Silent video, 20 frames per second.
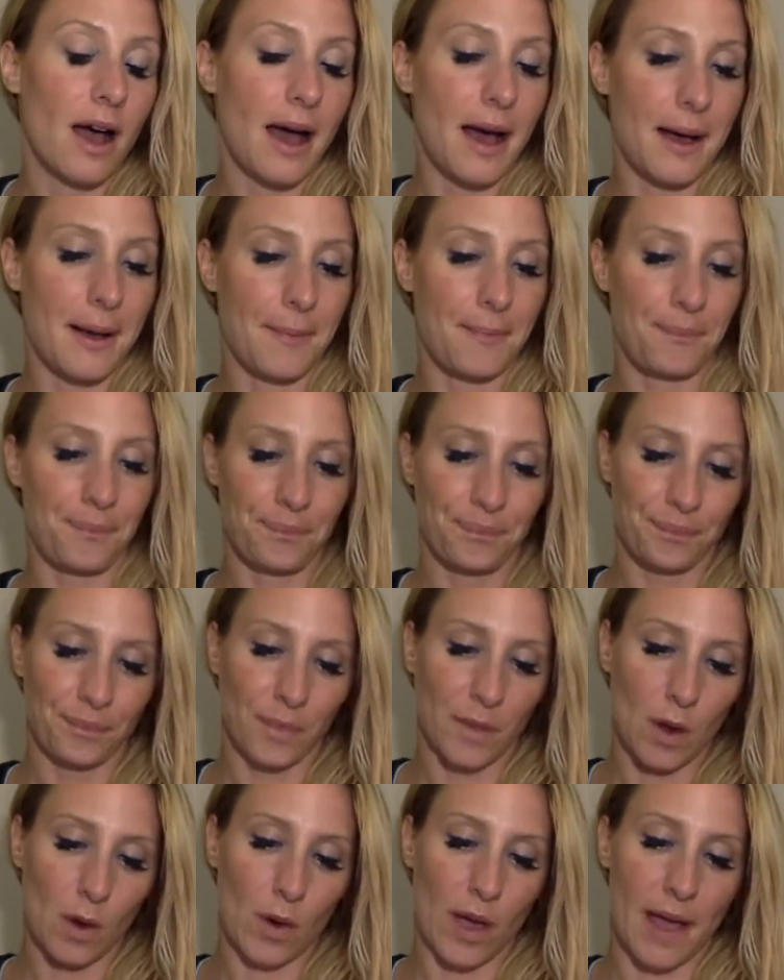Um,
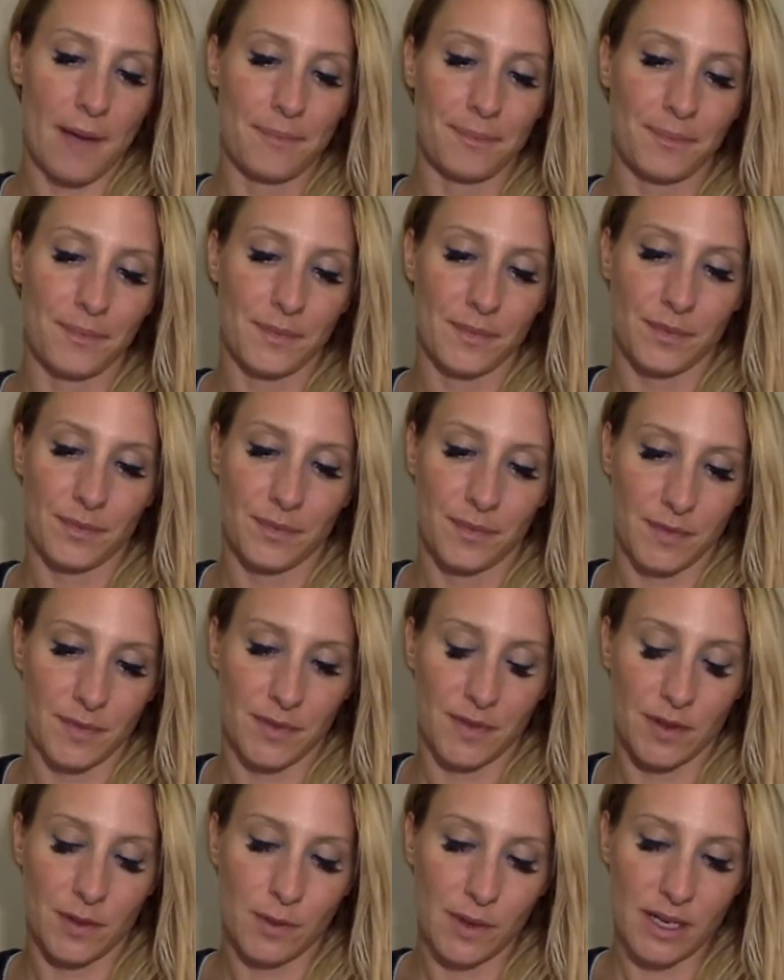okay.
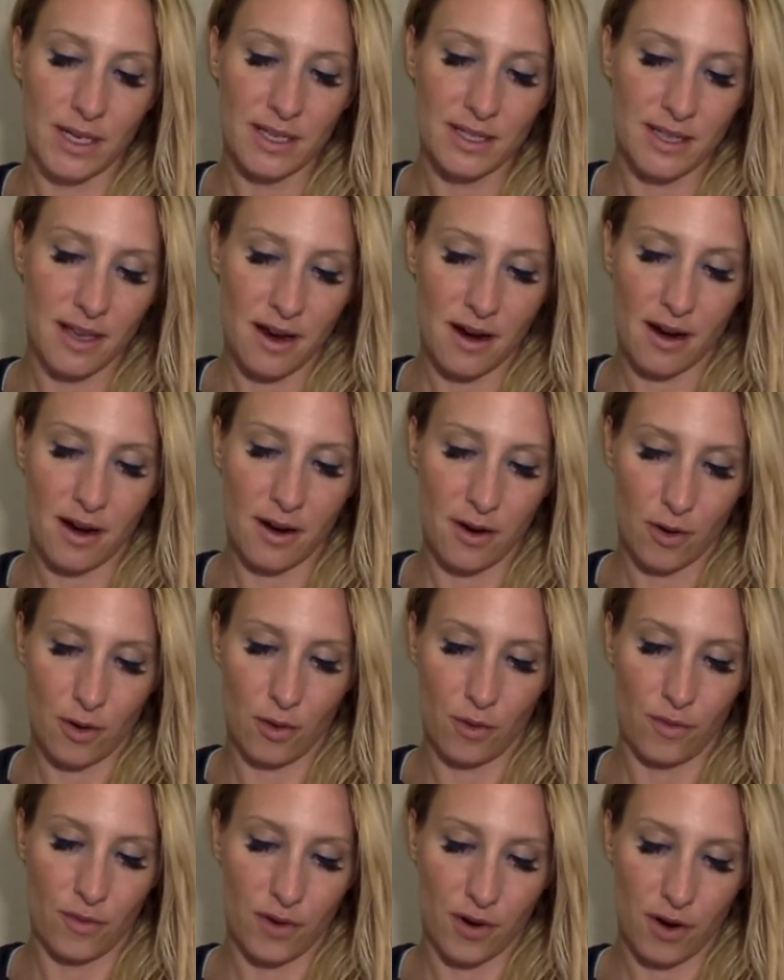So, what is our
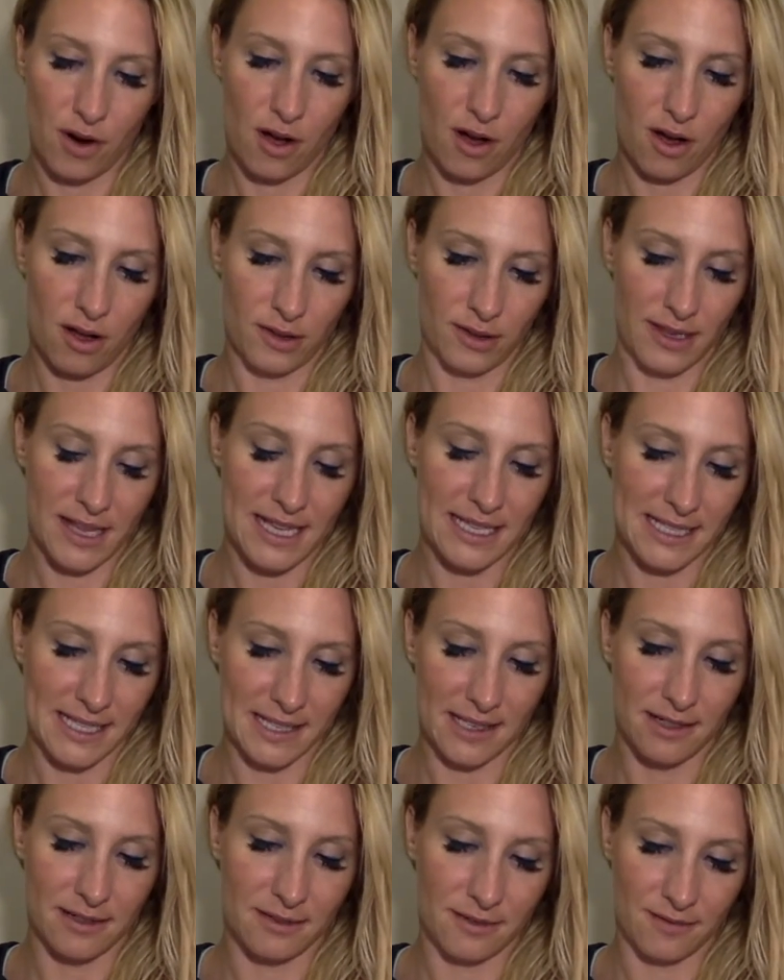overall
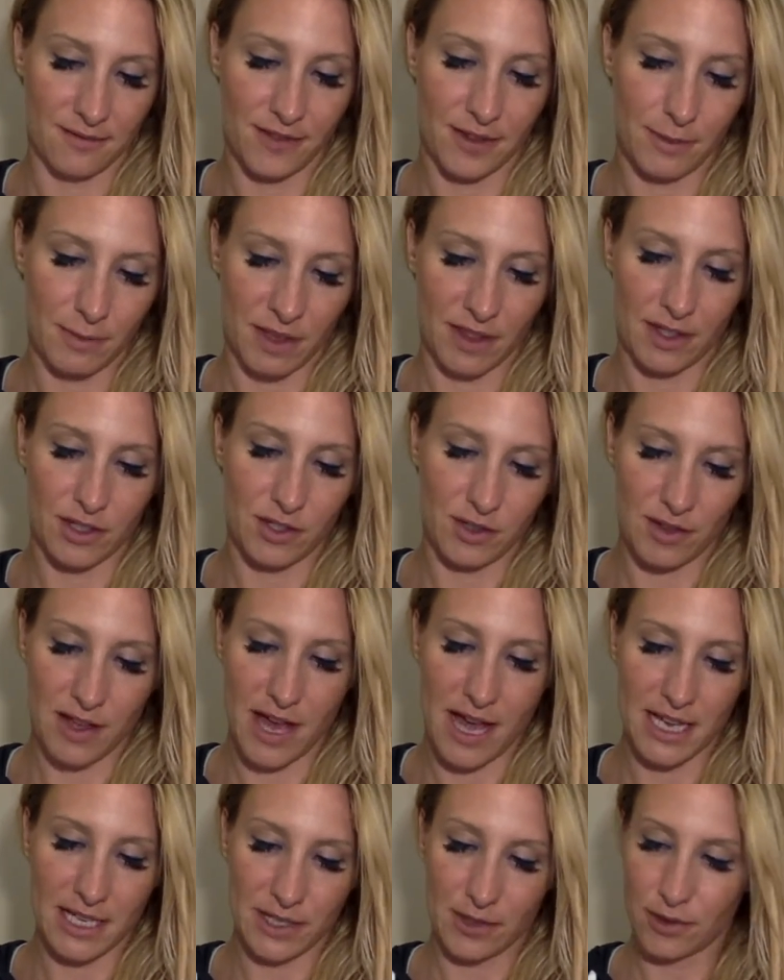lesson for the month of
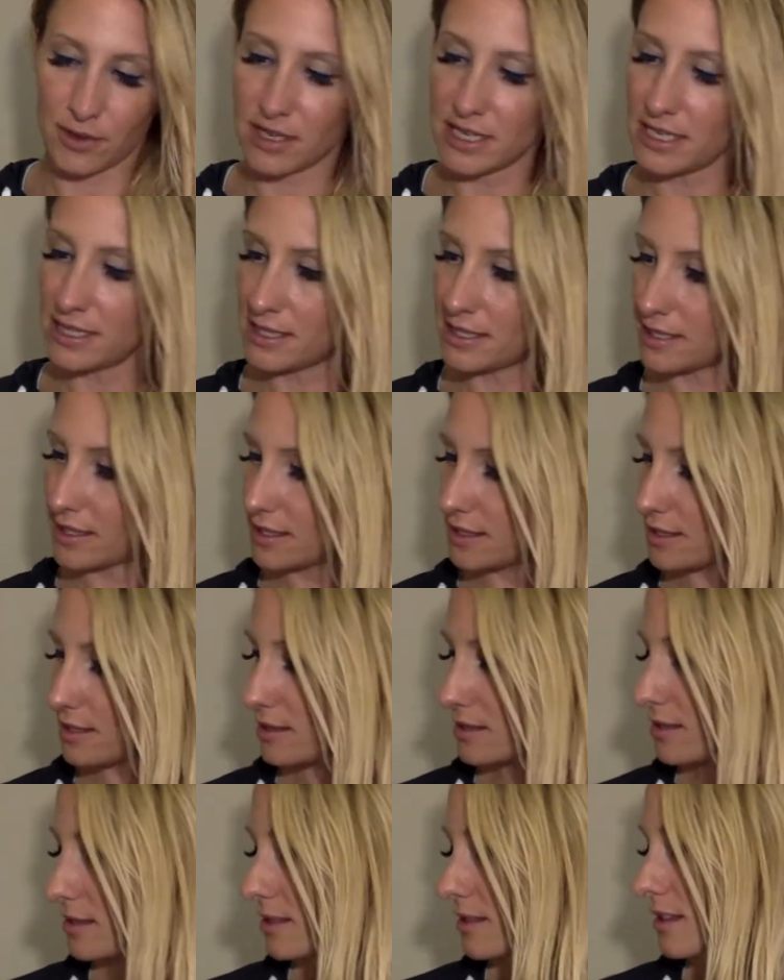July, Taurus?
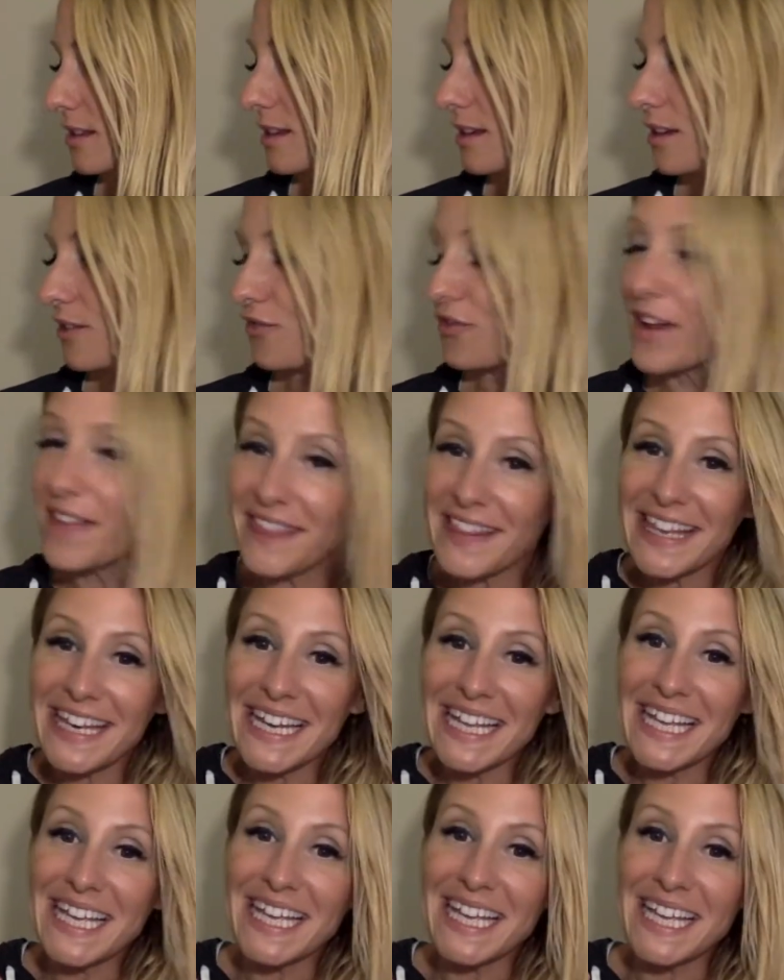
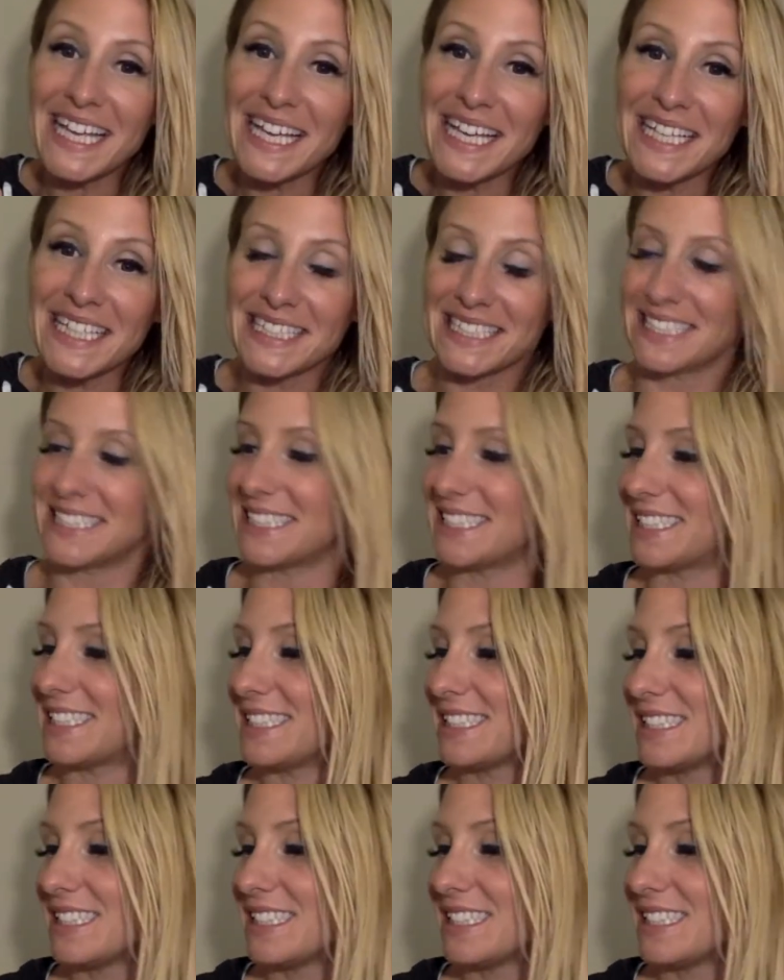Friendliness.